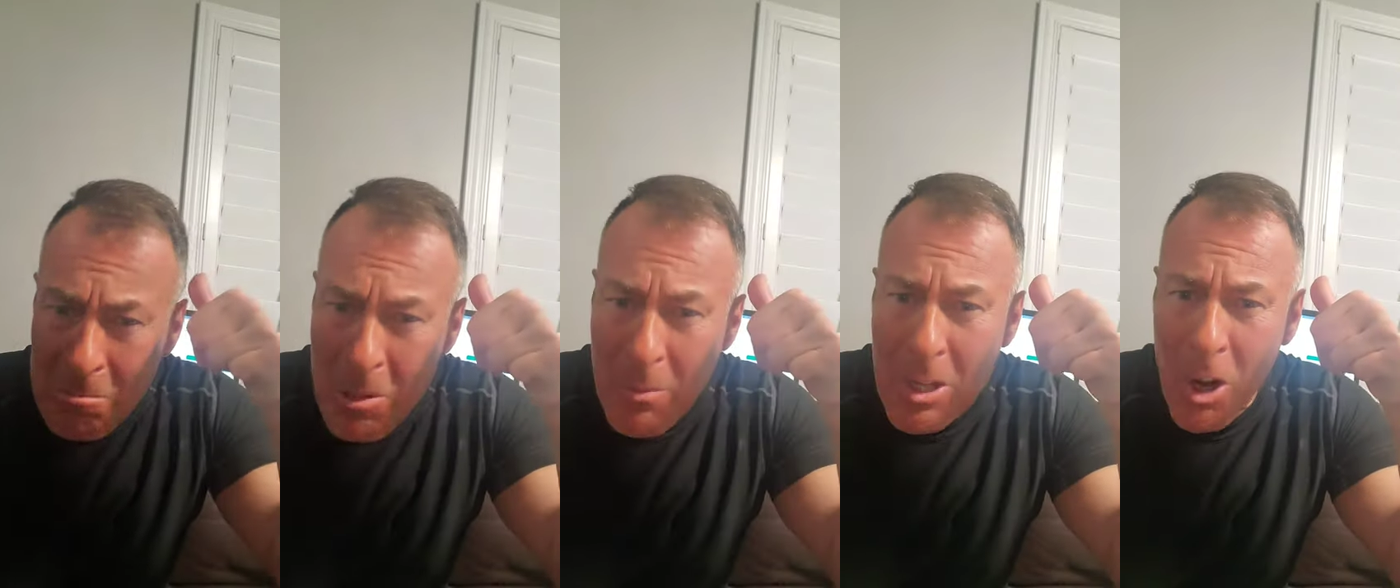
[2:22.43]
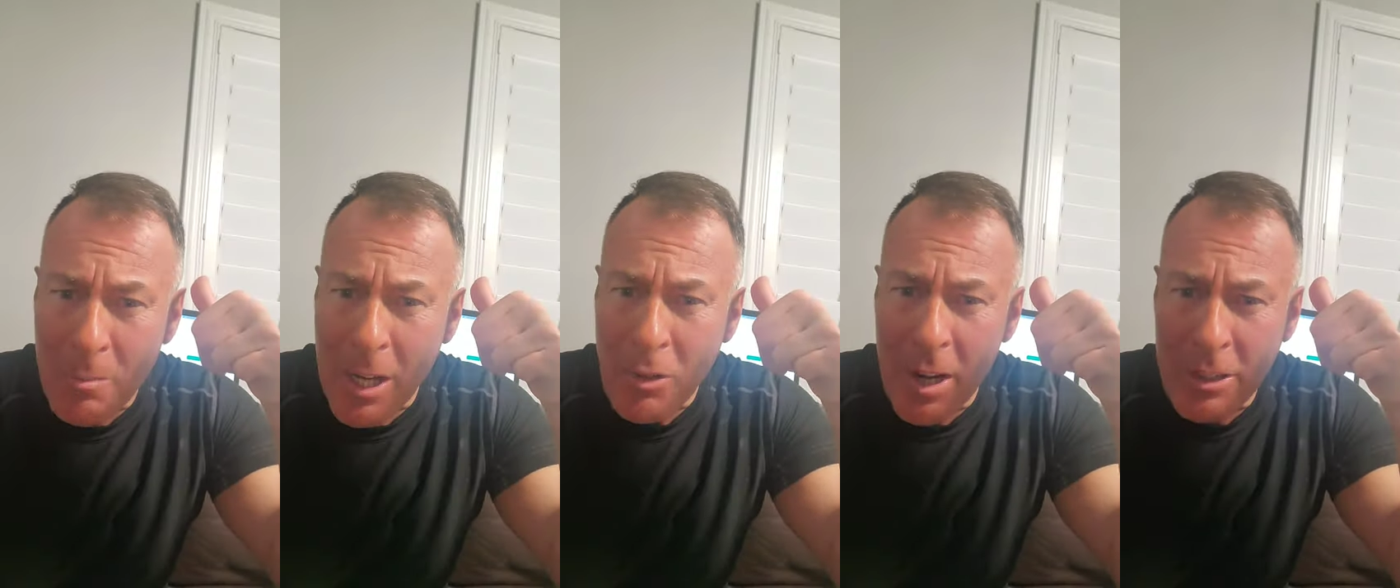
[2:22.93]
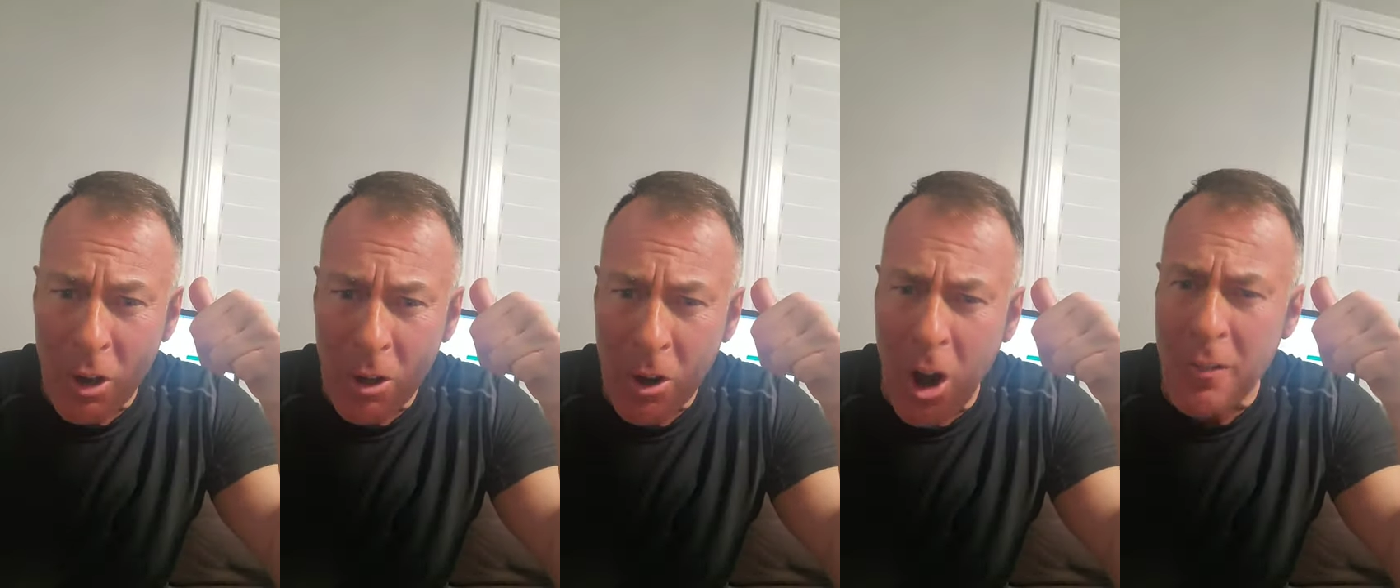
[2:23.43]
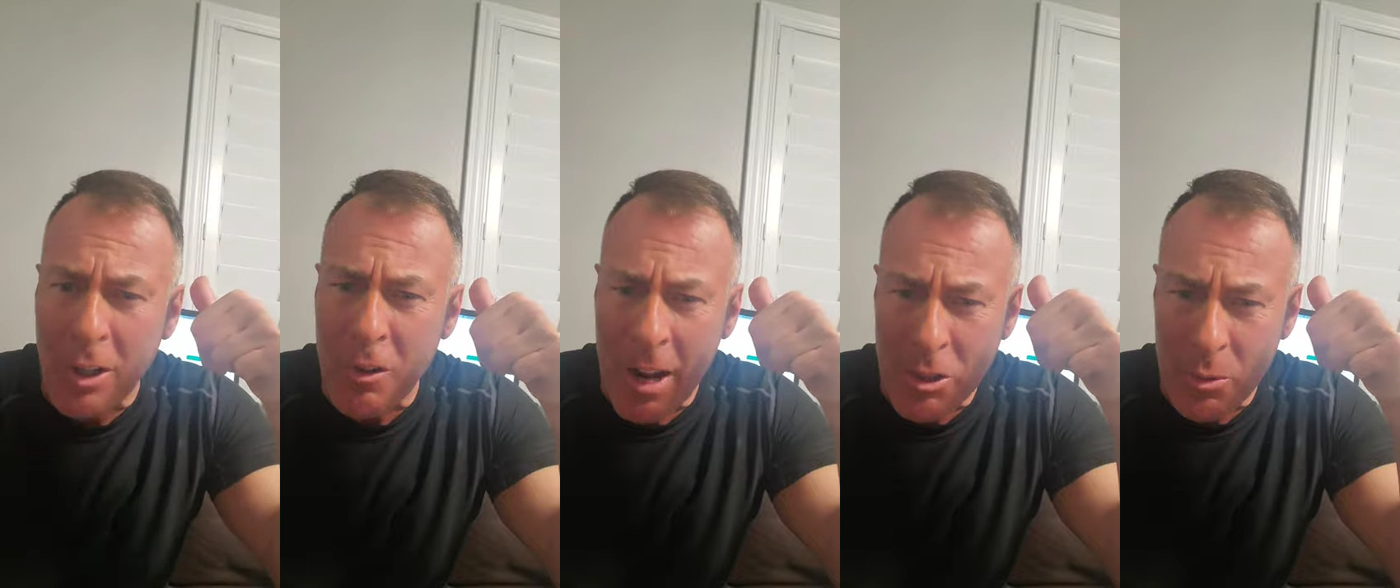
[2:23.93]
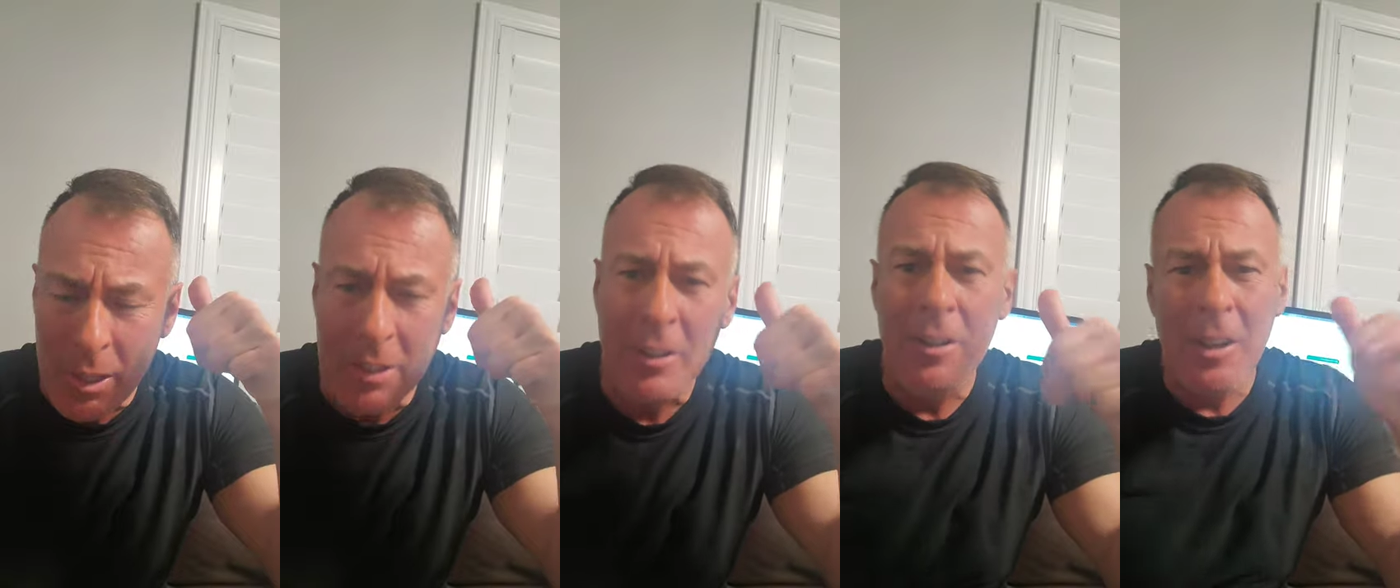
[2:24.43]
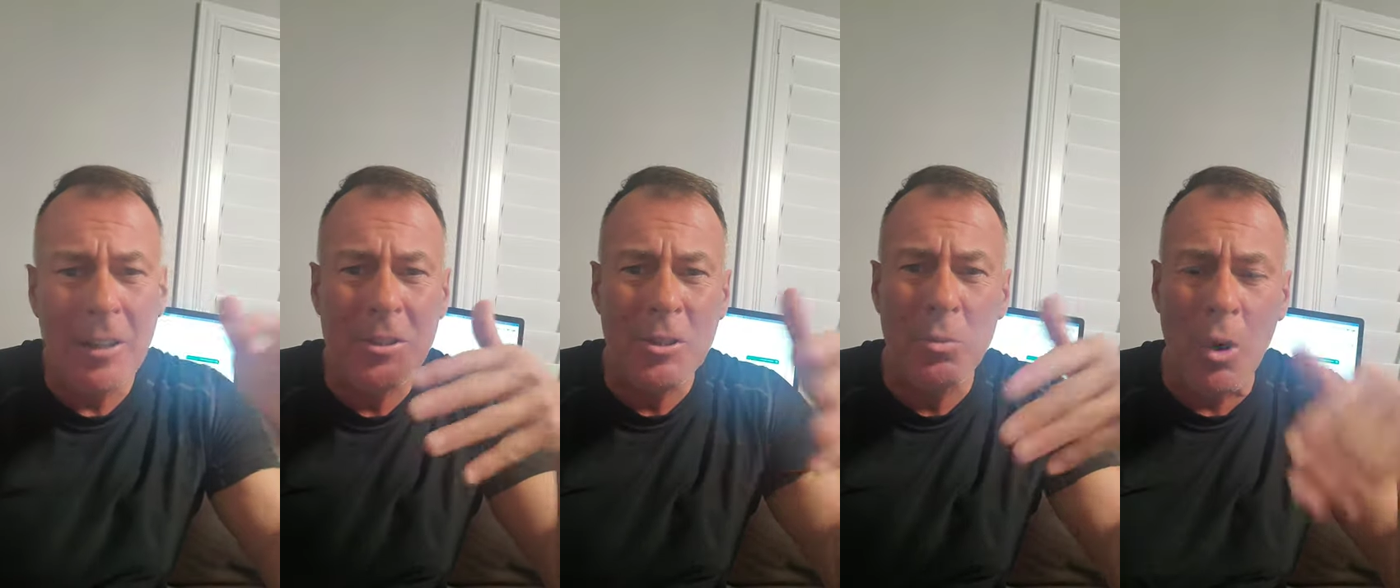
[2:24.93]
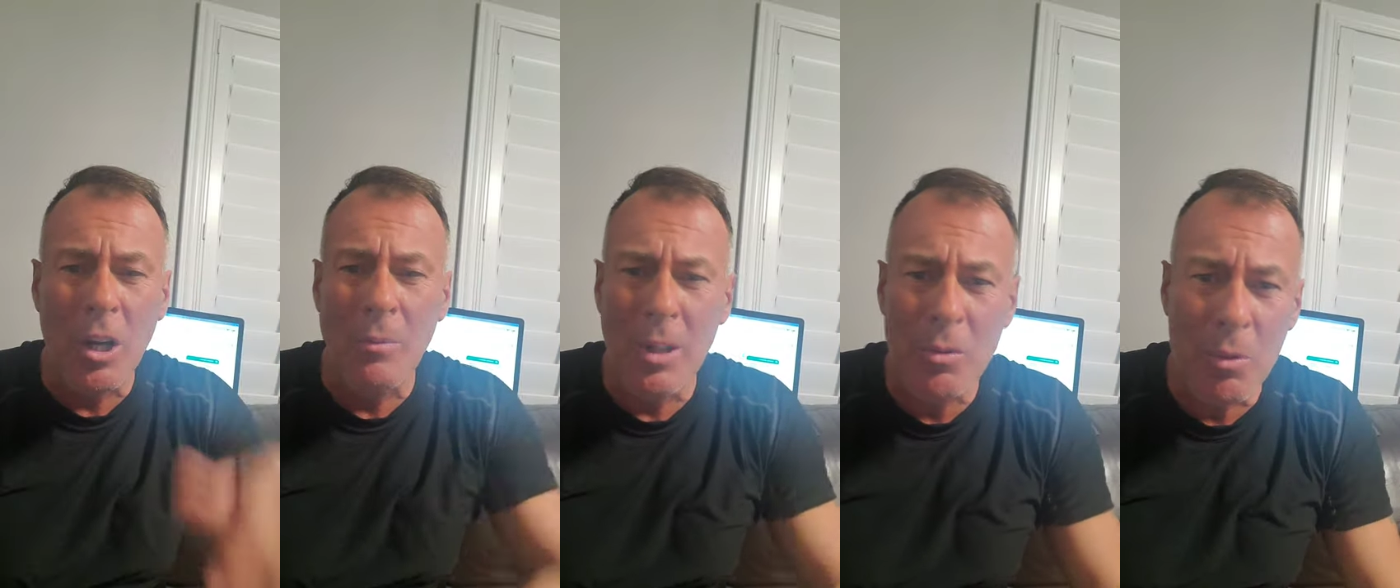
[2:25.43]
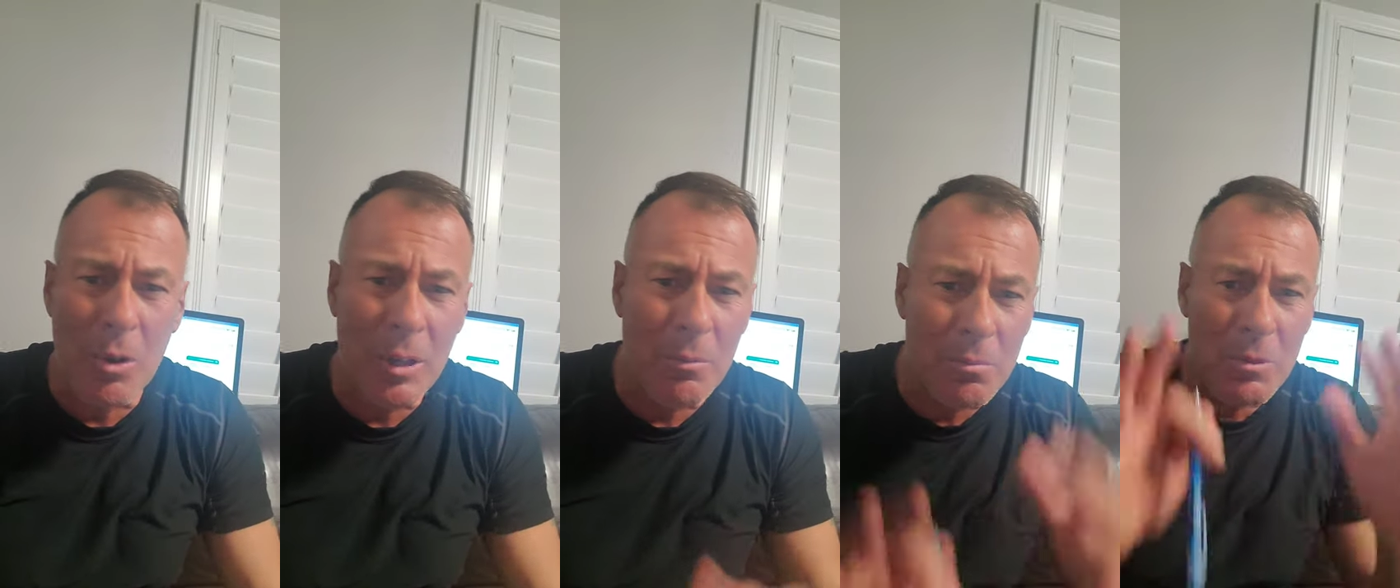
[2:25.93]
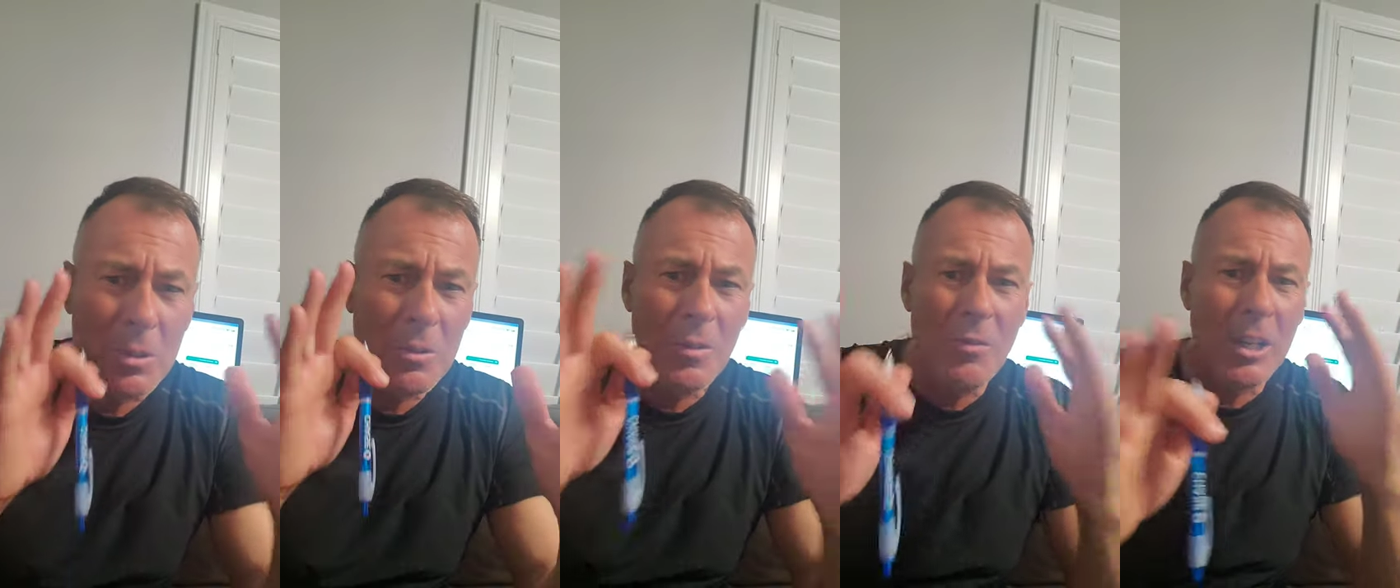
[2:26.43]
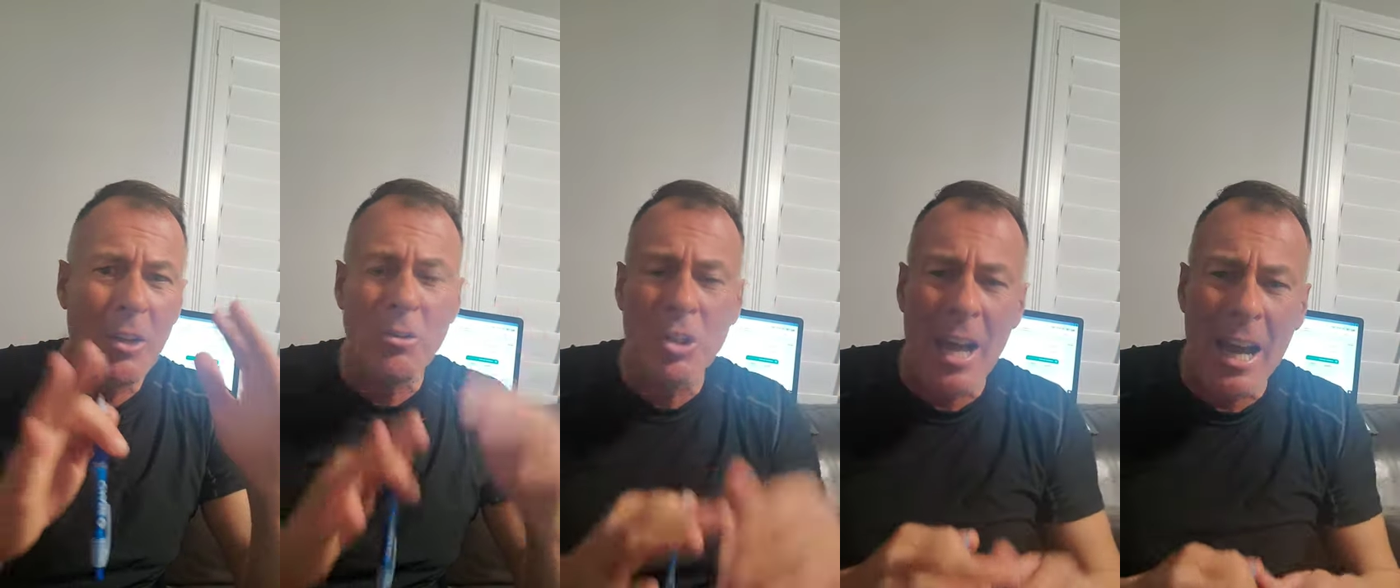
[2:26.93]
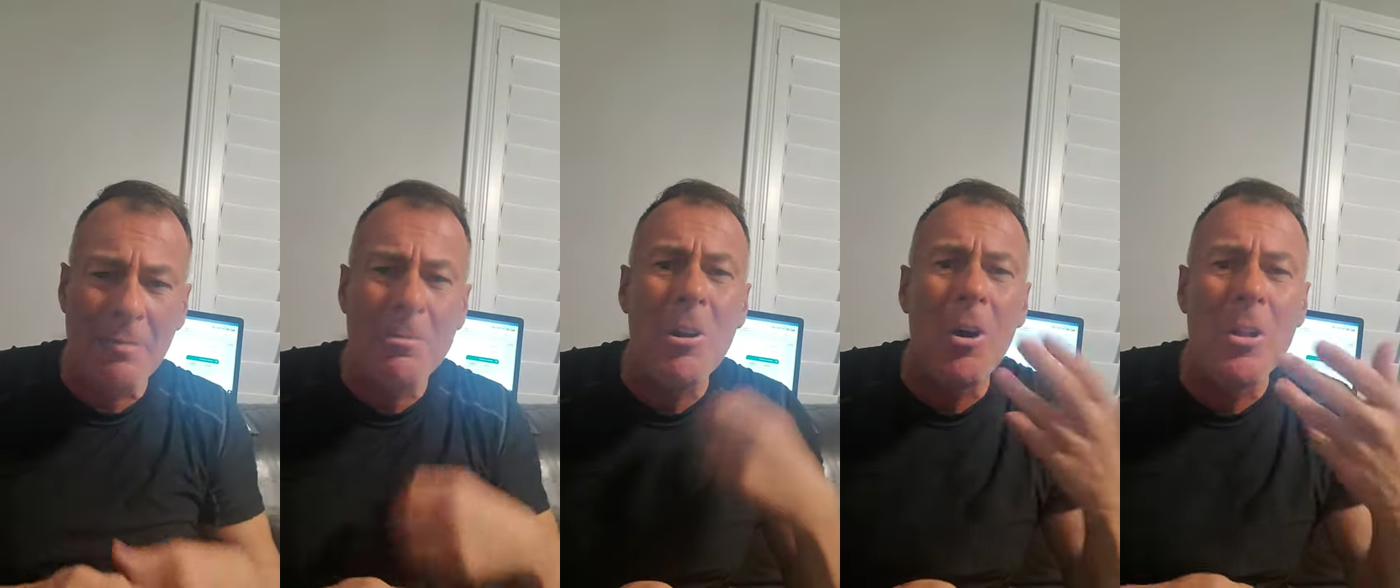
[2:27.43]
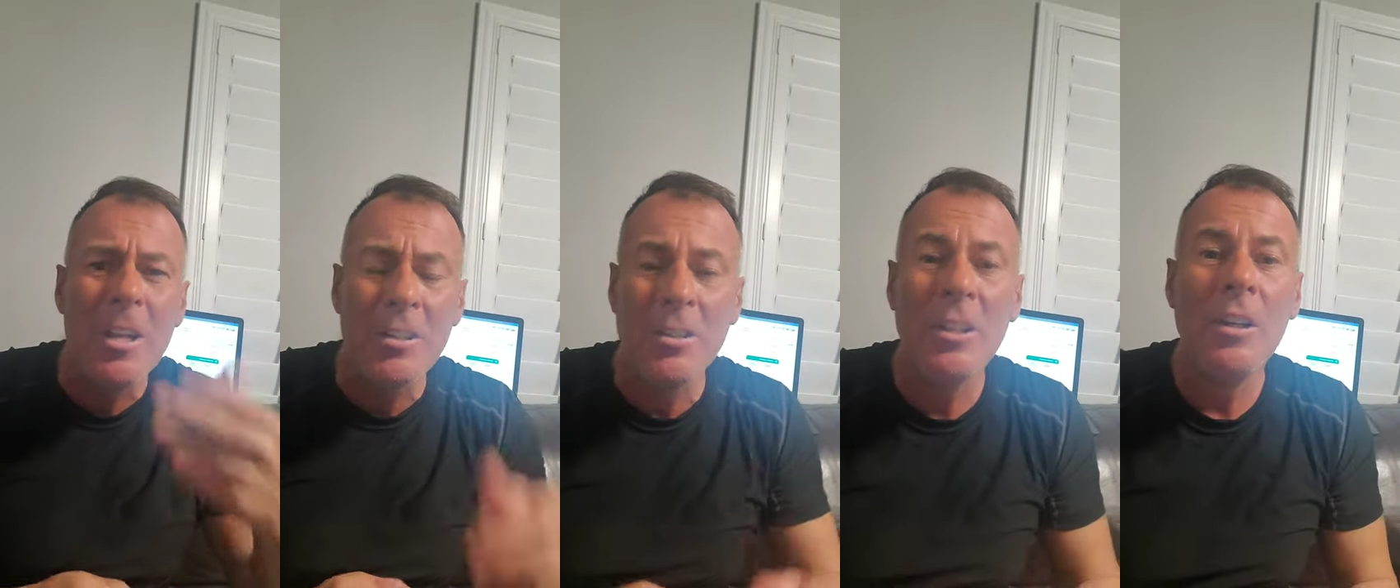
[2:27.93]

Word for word: Let me call my granddaughter, Harvard graduate and she's walking me through it, the video chat and all this.